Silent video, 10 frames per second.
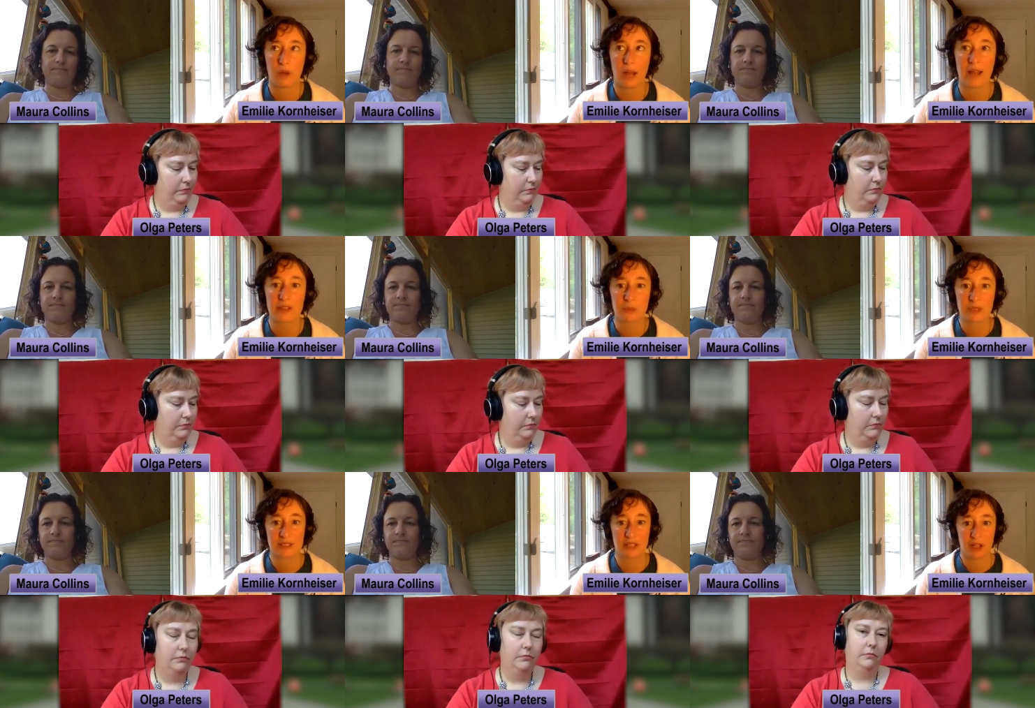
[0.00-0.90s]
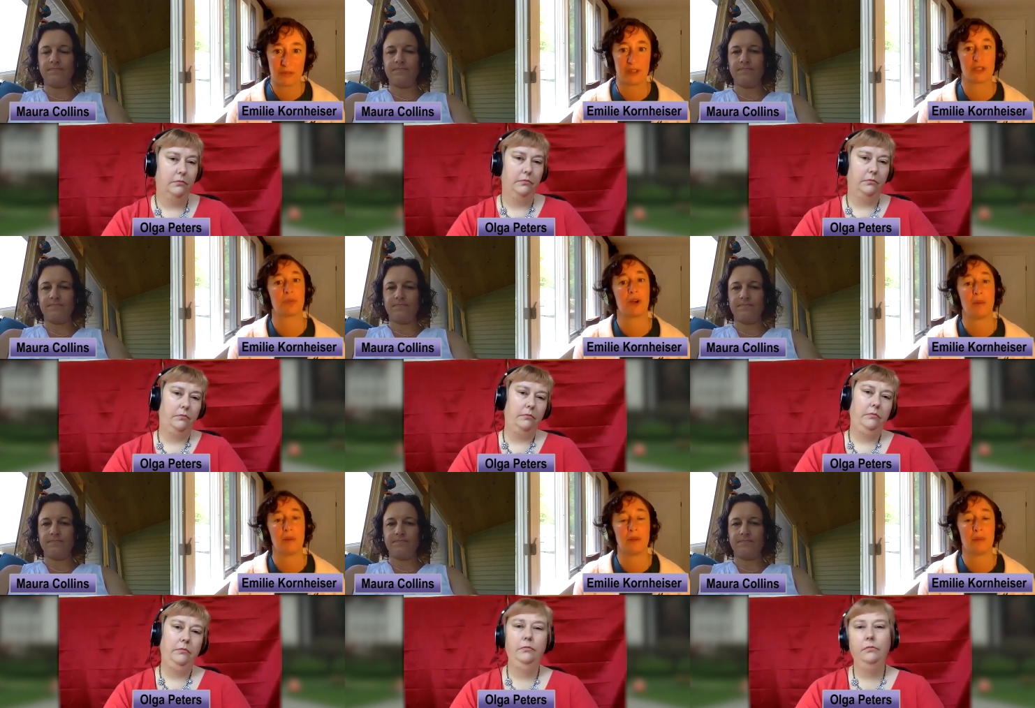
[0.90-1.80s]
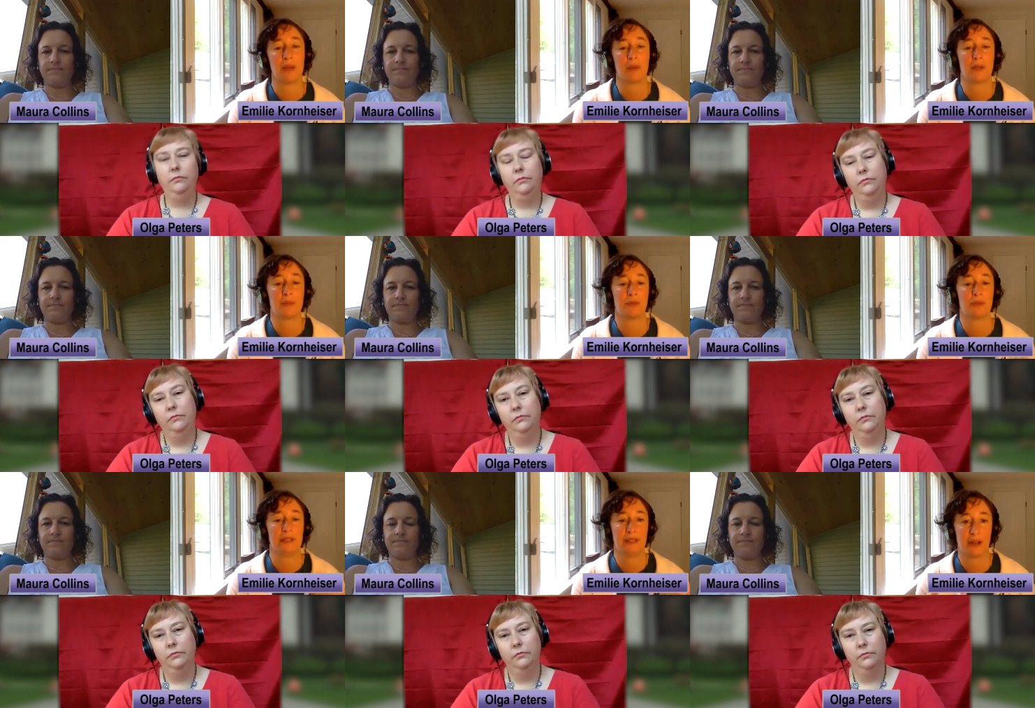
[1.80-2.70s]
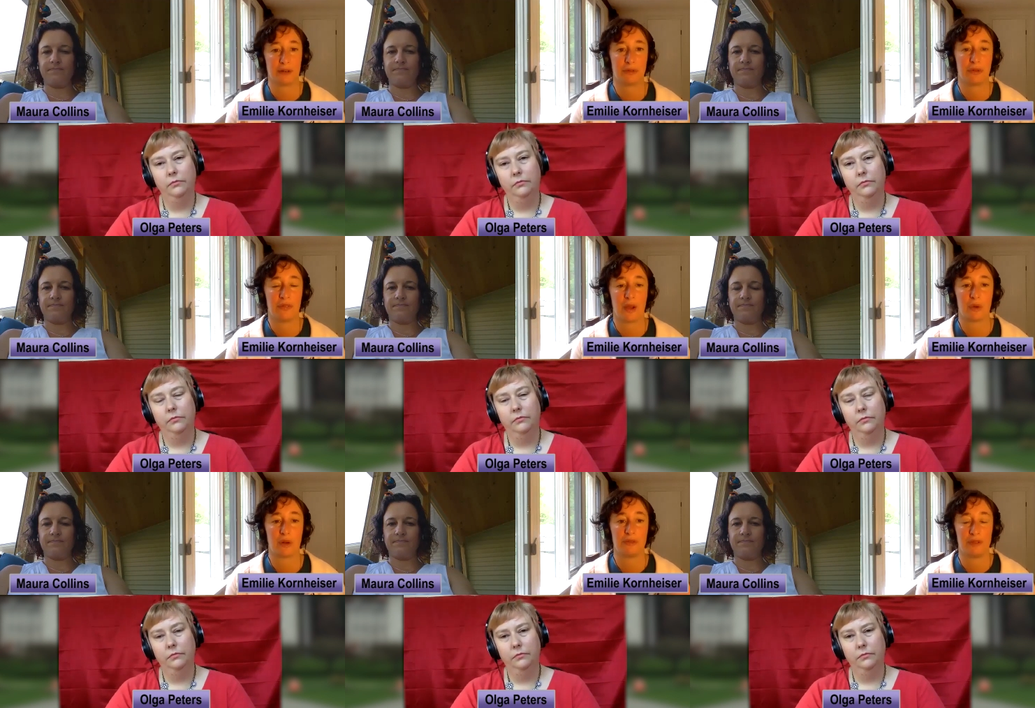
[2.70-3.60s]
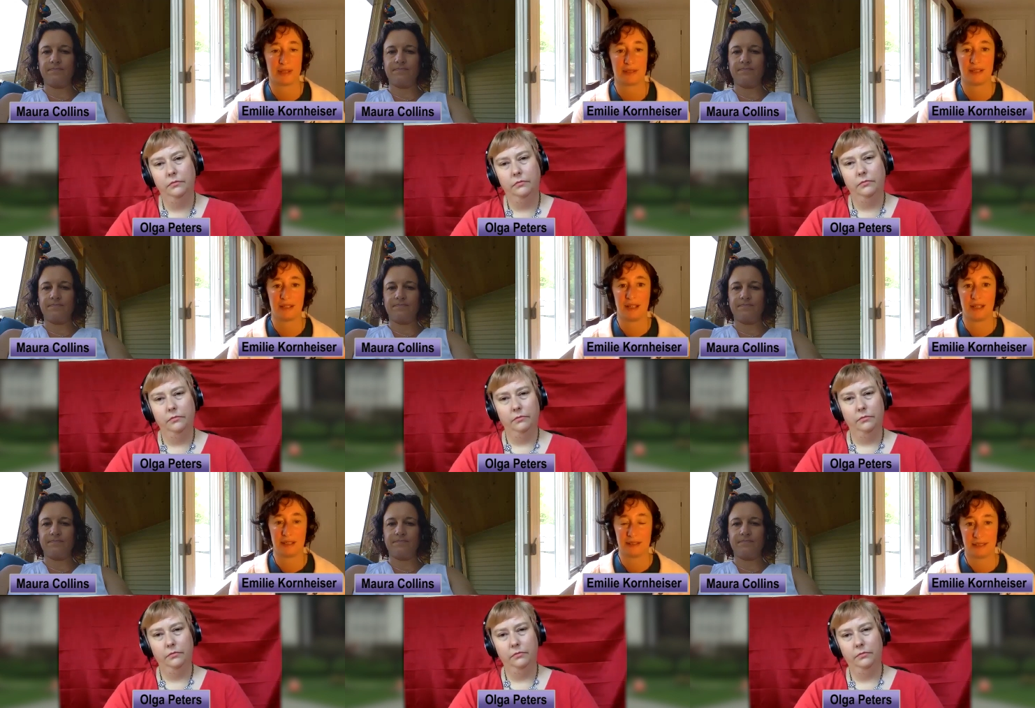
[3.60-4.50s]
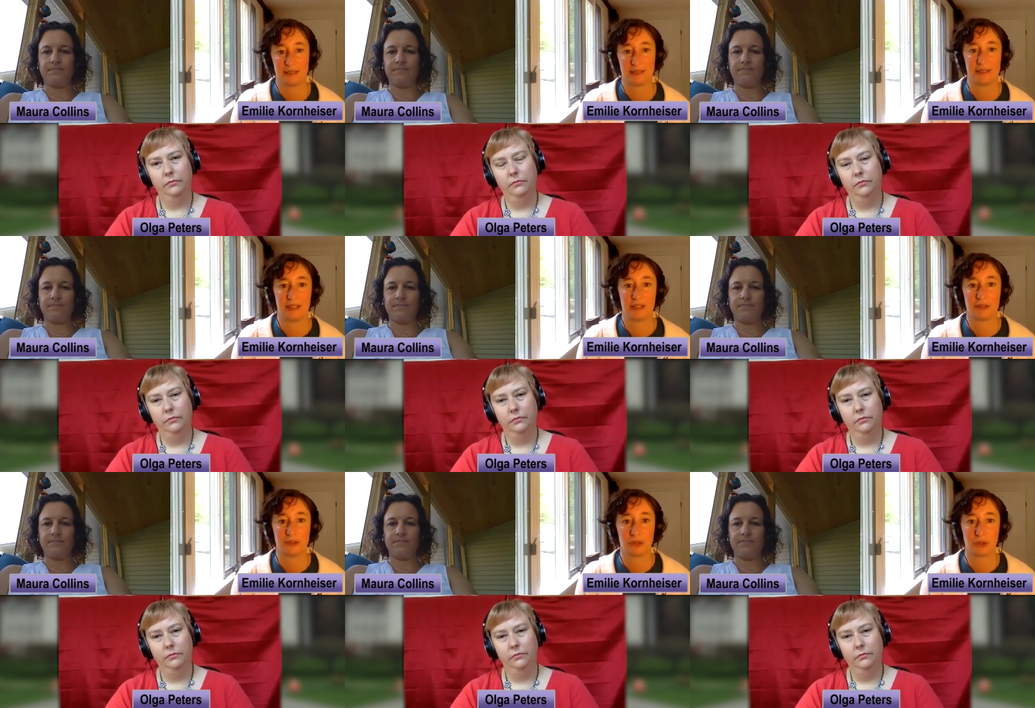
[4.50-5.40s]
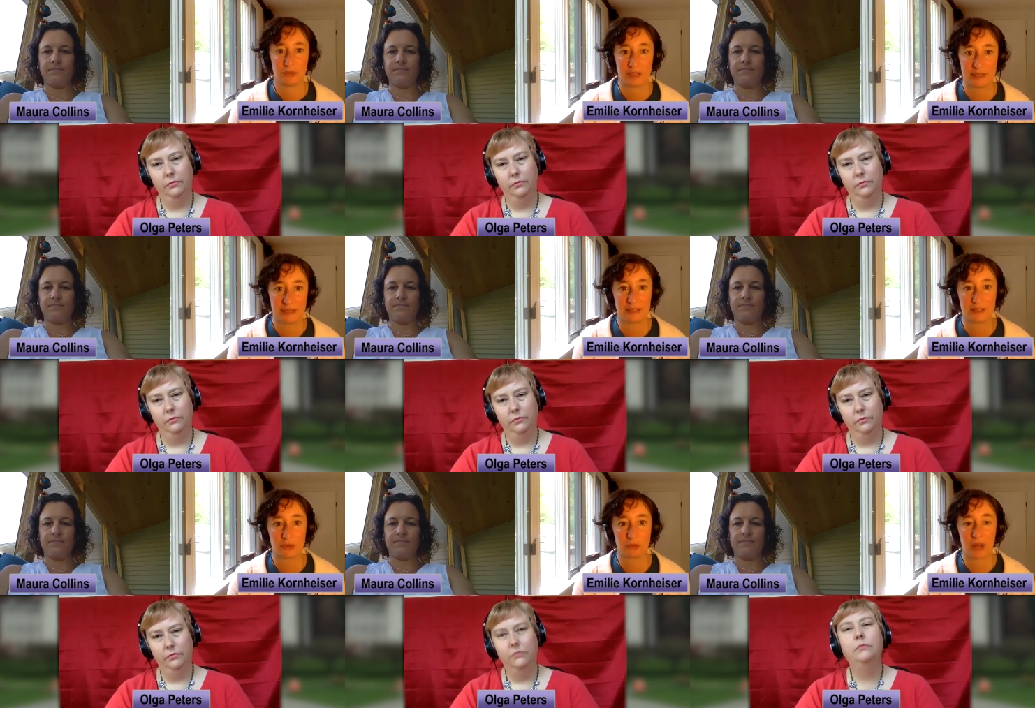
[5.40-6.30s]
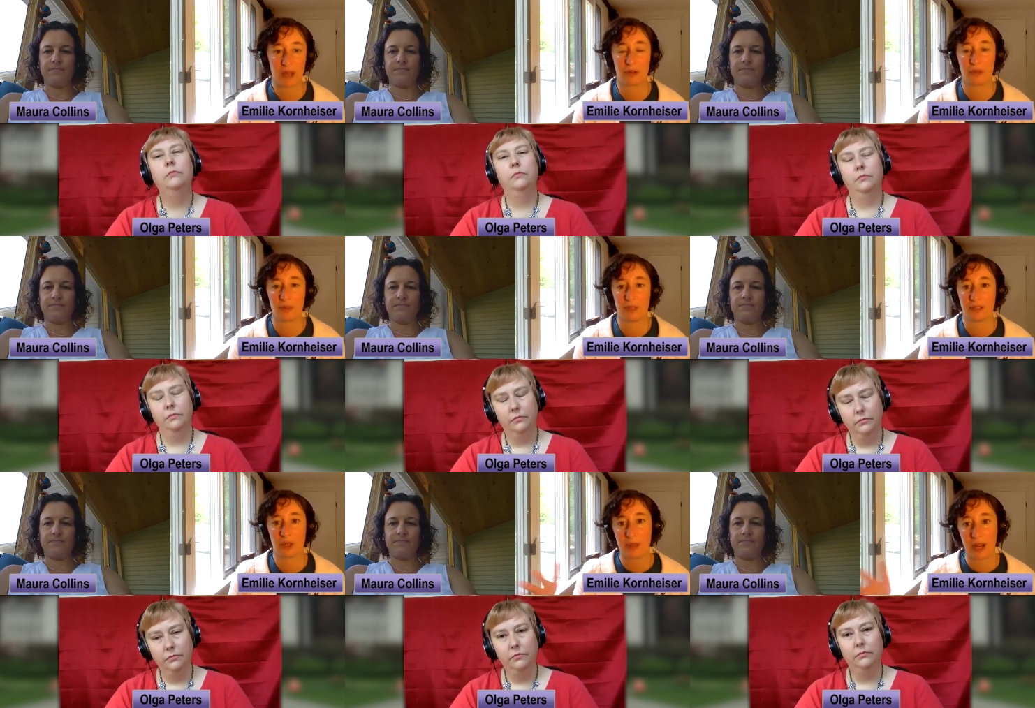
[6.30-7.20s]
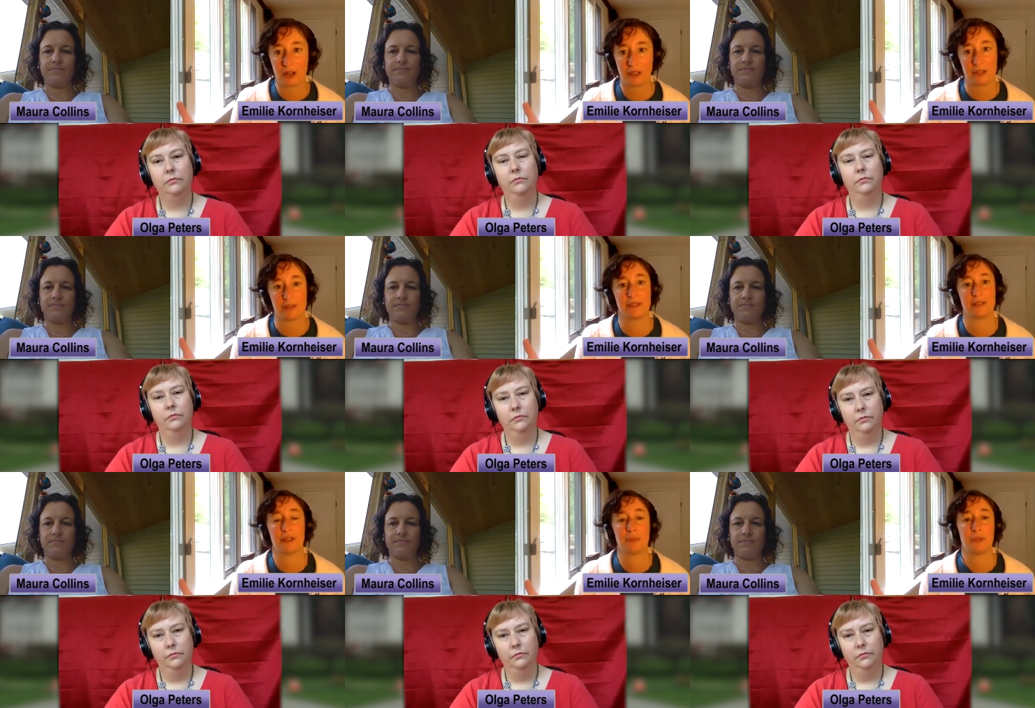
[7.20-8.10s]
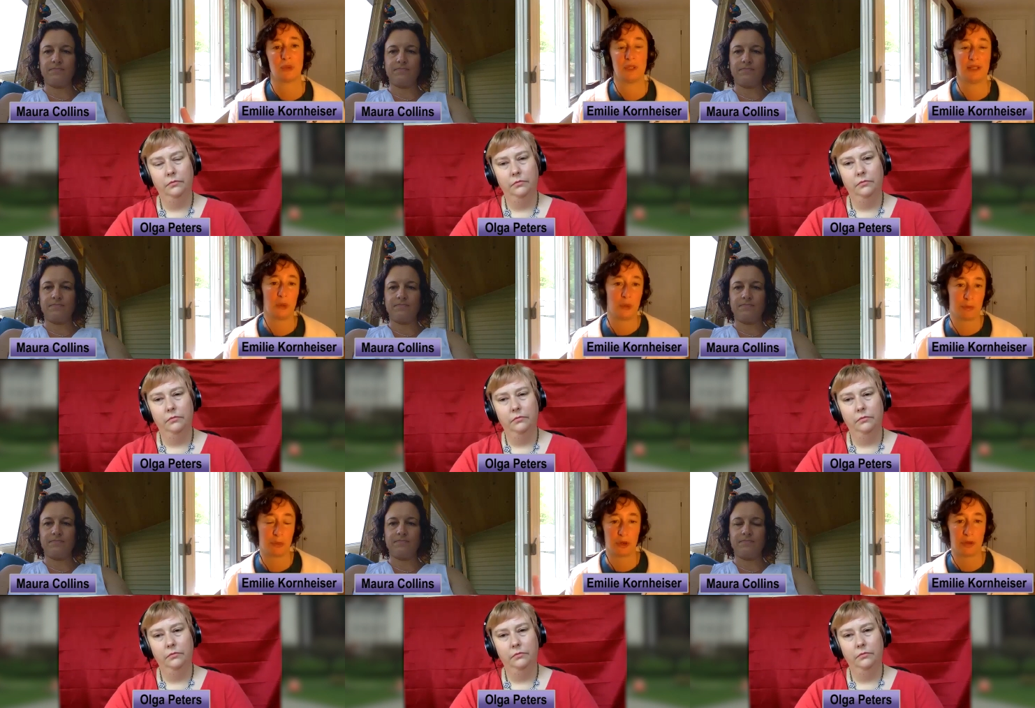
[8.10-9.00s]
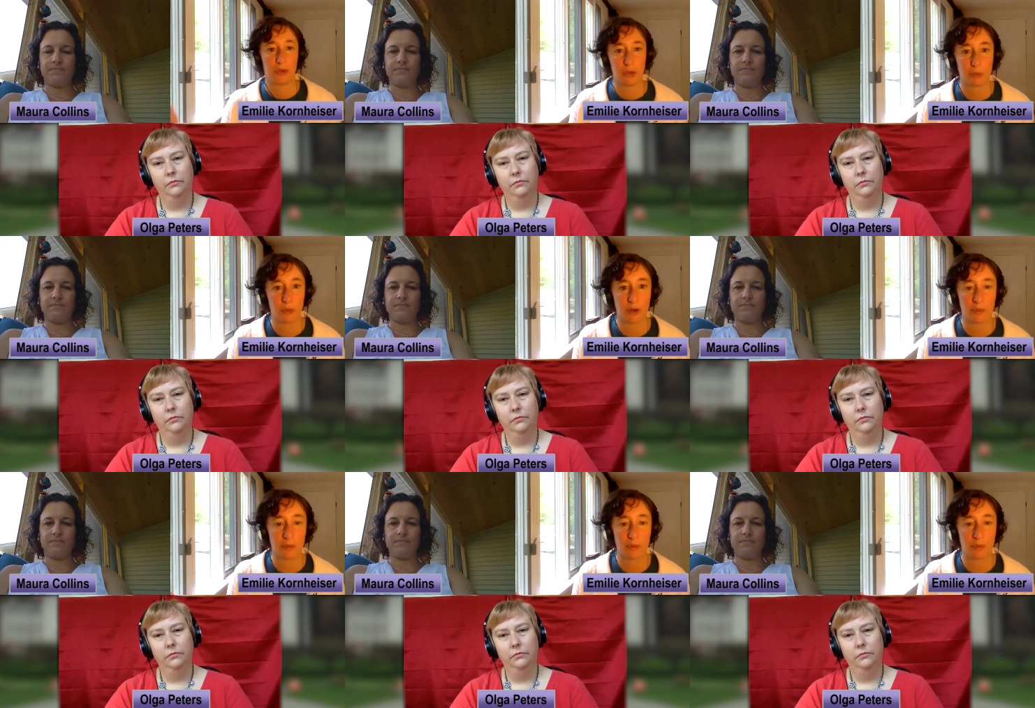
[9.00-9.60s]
Speaker 1: as we solve this problem, I want to be really careful that we're investing in existing services rather than building a parallel system between the old poor and the new poor,